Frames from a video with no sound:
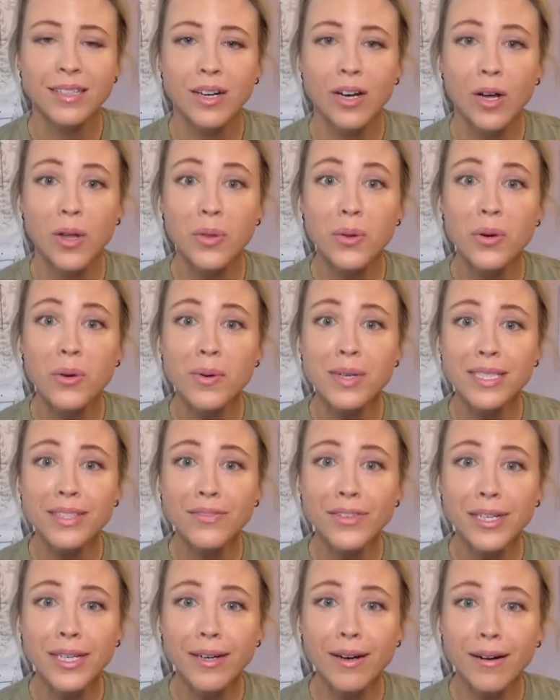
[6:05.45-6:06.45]
Although it wasn't
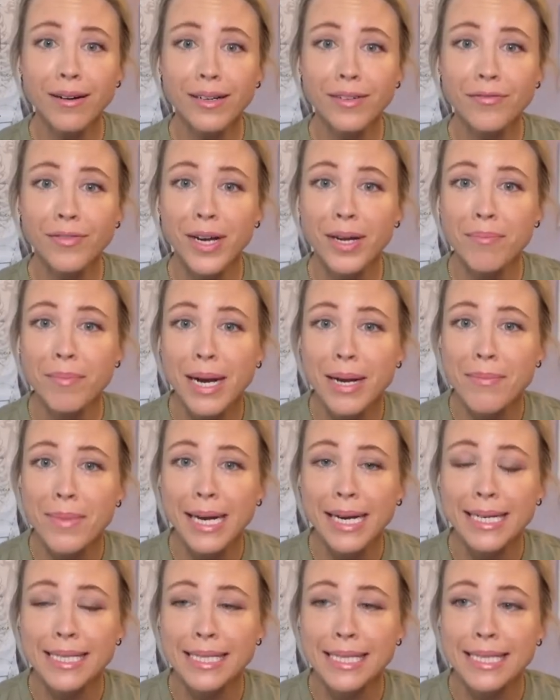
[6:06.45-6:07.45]
very hard to find my
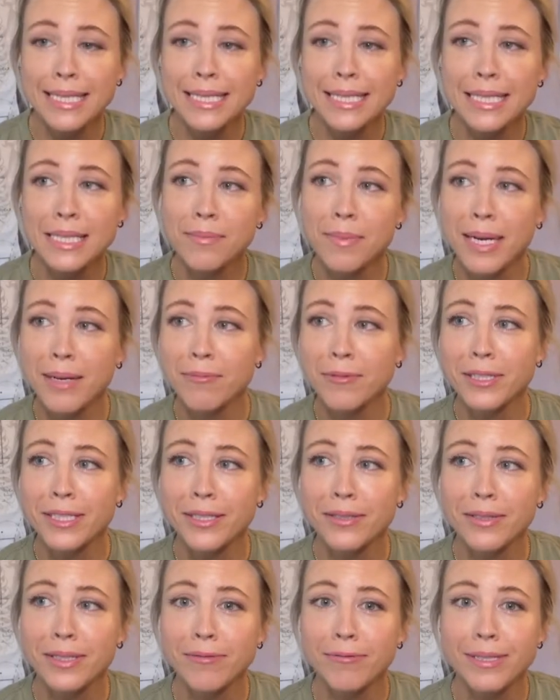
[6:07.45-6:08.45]
magazines because mine were the
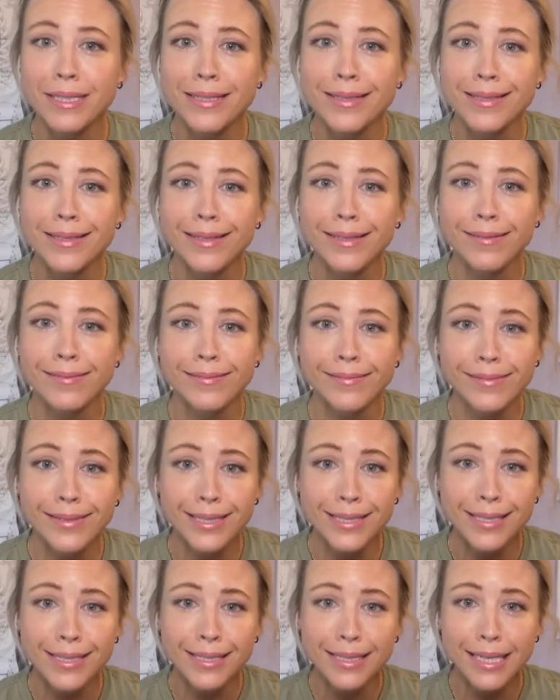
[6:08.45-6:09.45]
only ones that hold
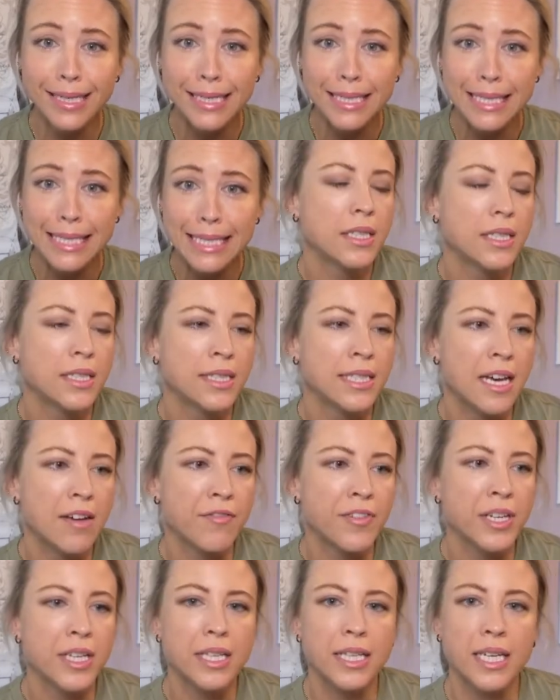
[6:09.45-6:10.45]
six.
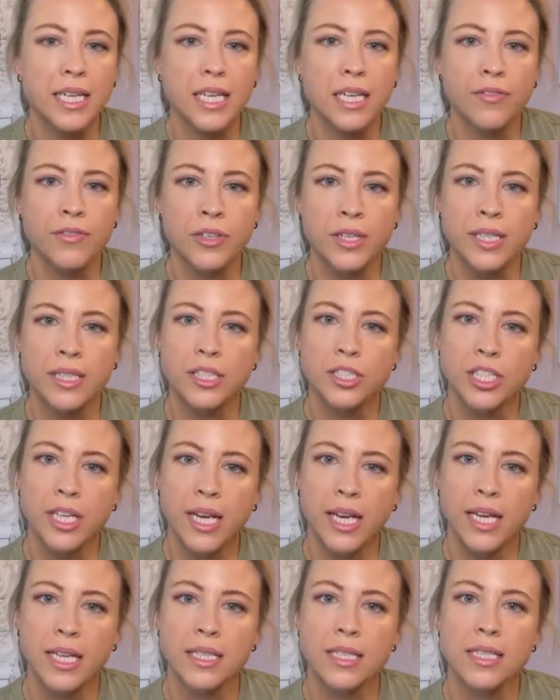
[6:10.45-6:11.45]
Definitely, if you get the
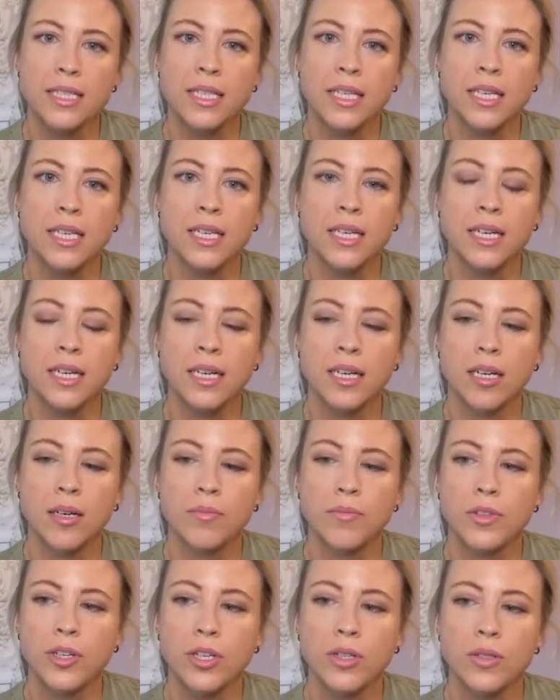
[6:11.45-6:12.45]
chance, the um,
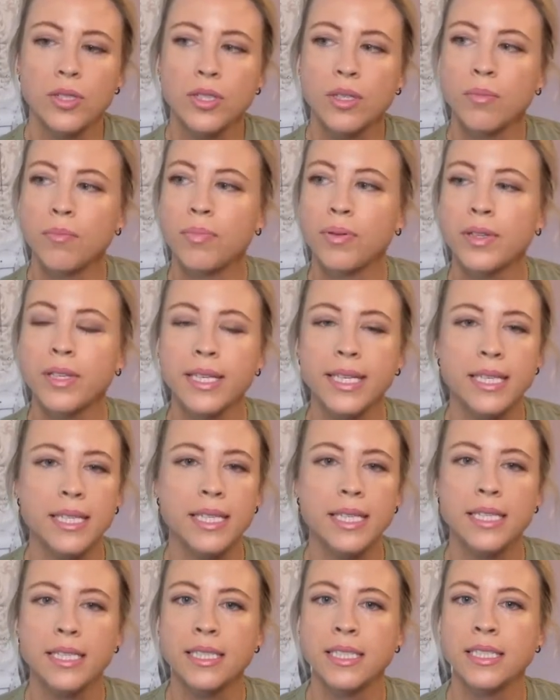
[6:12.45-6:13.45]
there's
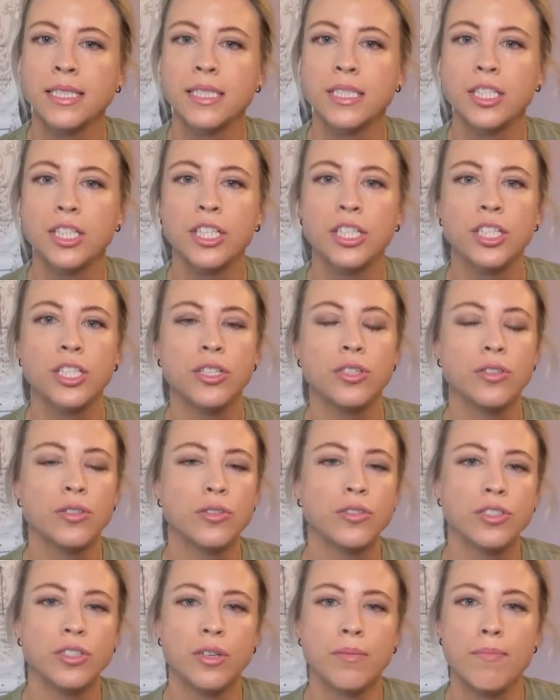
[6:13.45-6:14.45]
completely
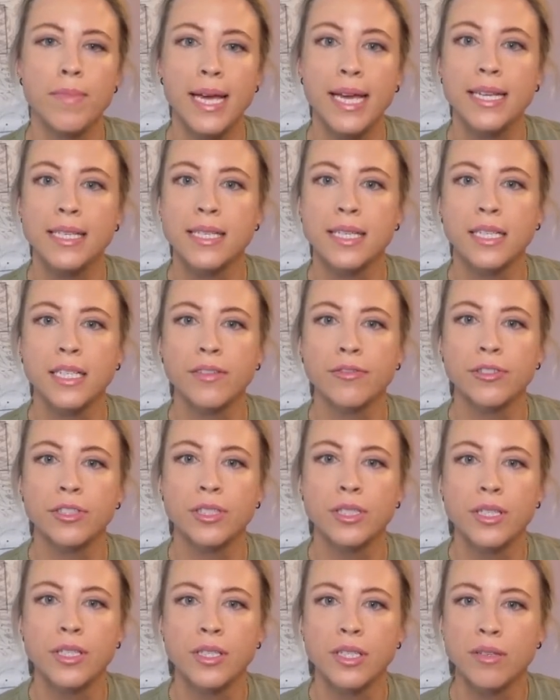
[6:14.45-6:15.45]
huge, amazing
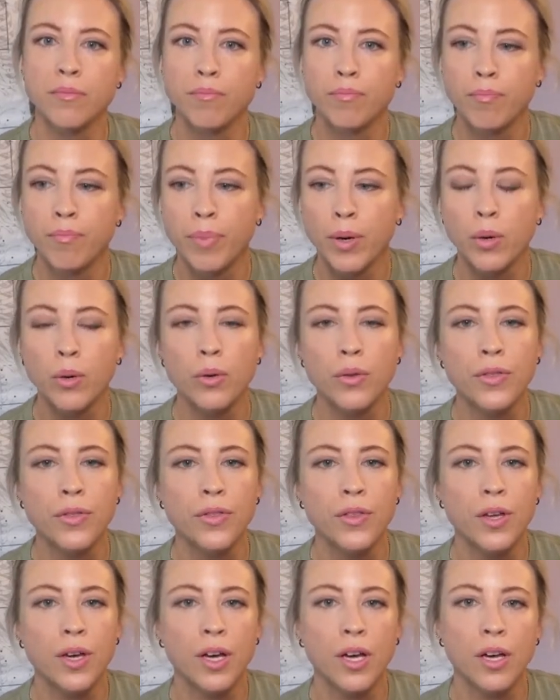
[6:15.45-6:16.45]
differences in both
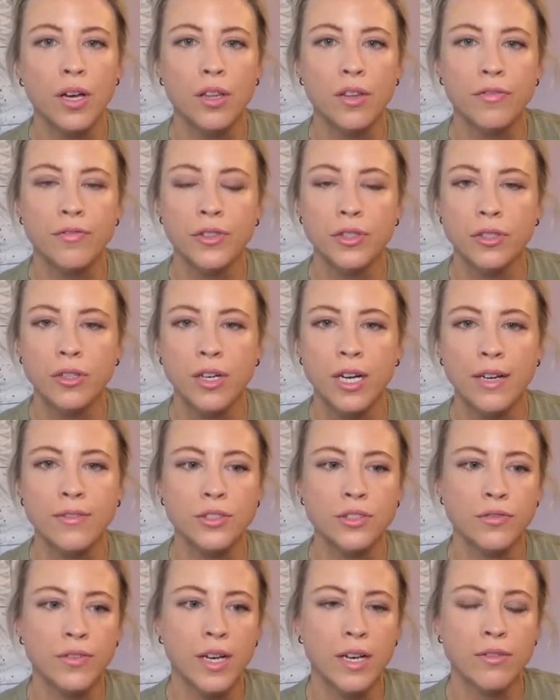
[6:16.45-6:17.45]
uh, the Fieldcraft
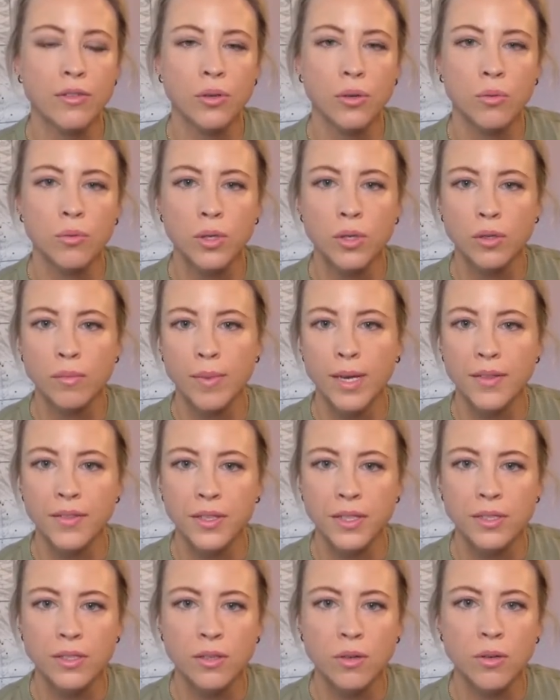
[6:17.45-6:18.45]
Survival Rogue
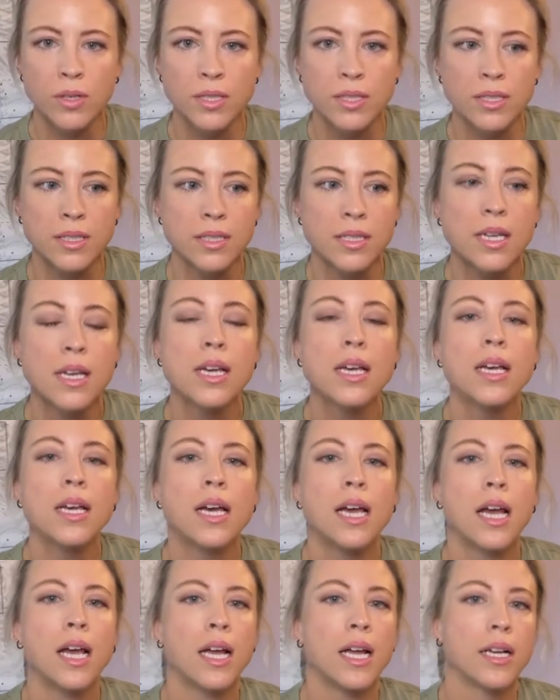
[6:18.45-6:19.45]
Methods courses
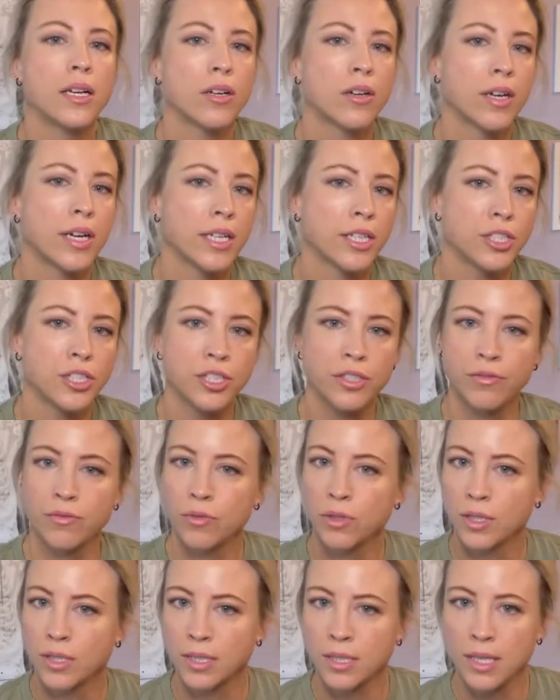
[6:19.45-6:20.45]
and Craig
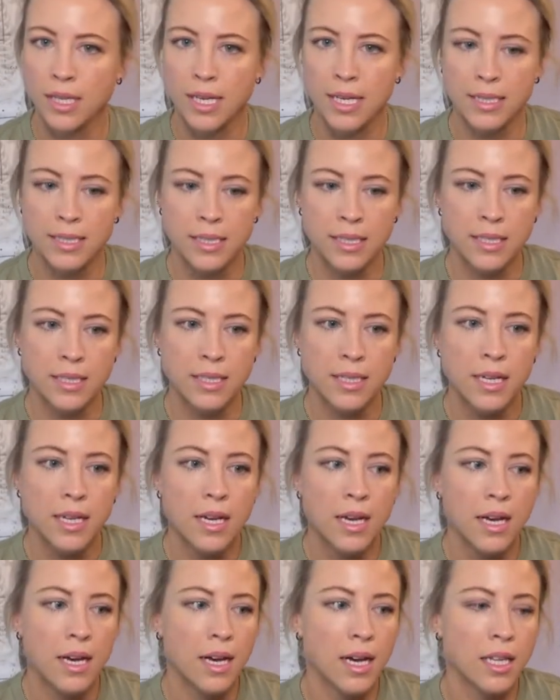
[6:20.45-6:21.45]
Shivworks classes.
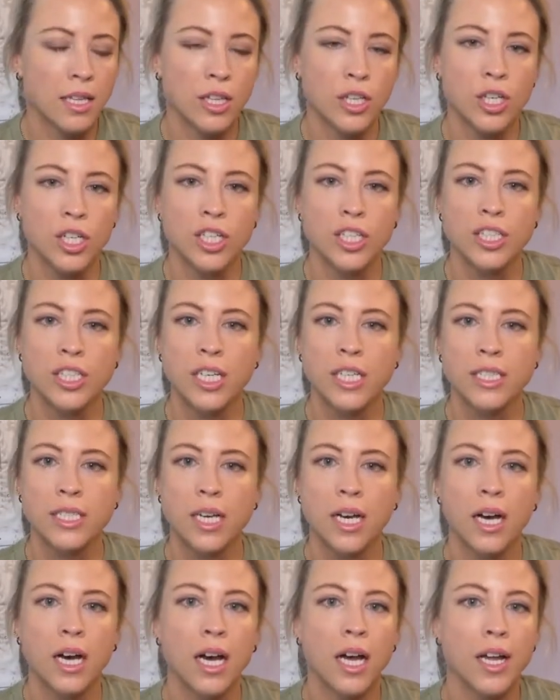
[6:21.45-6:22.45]
I learned a
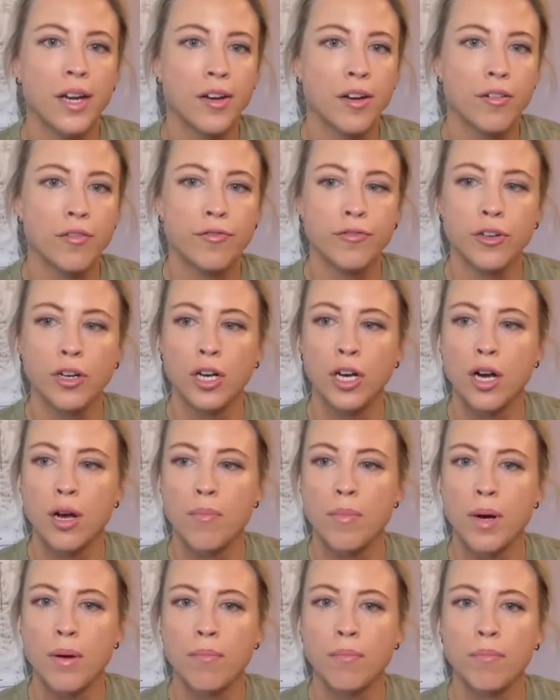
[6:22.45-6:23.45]
ton
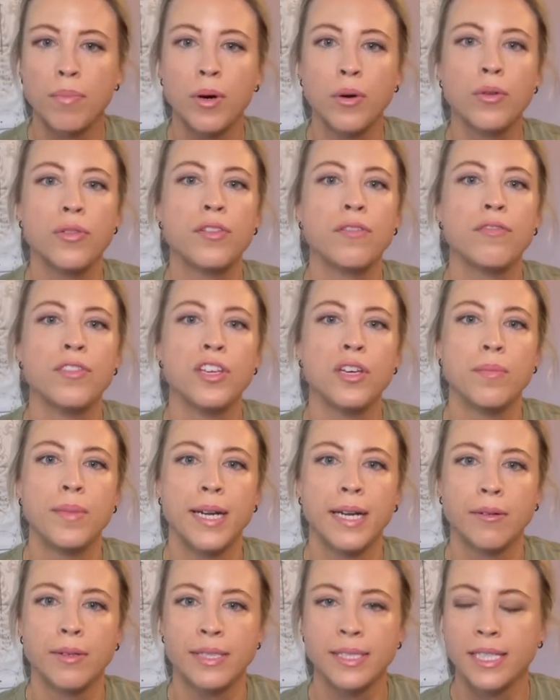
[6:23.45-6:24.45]
from both of them and
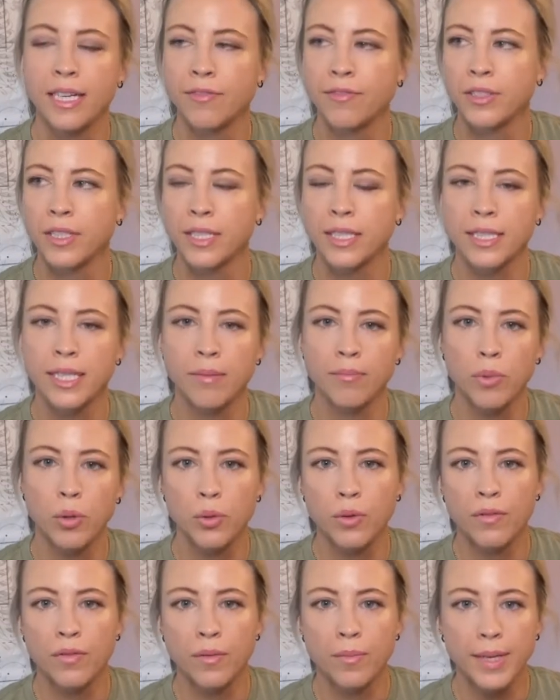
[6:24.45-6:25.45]
I would definitely take
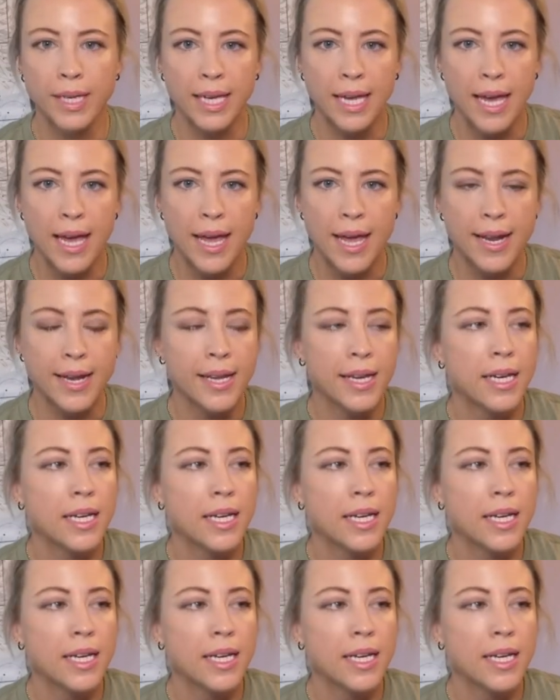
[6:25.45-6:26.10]
both of them again.